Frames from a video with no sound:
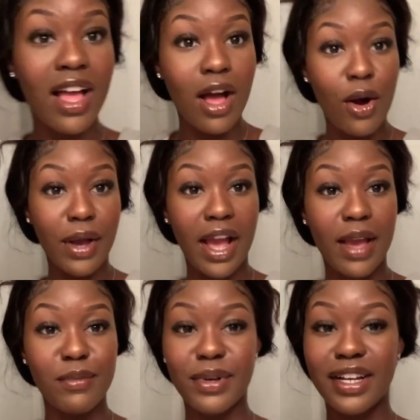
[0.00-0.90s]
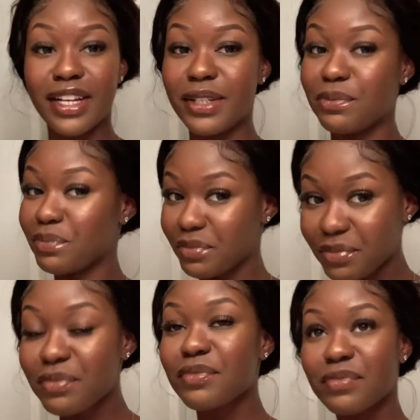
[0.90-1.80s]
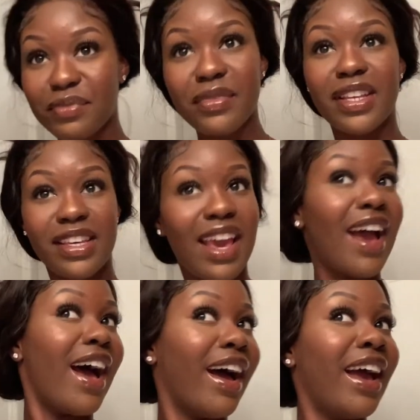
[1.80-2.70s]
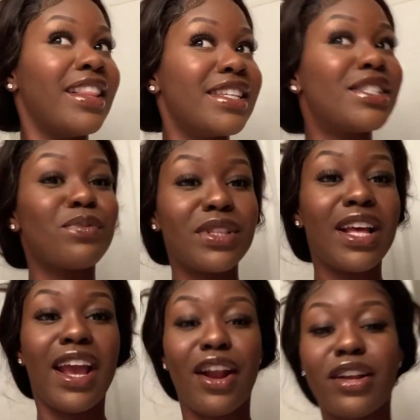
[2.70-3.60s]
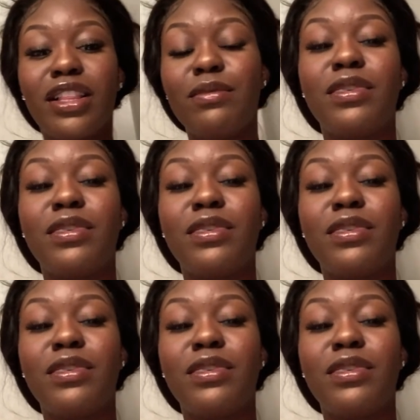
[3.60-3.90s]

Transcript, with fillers: Okay, but yeah, and this is with the hair clipped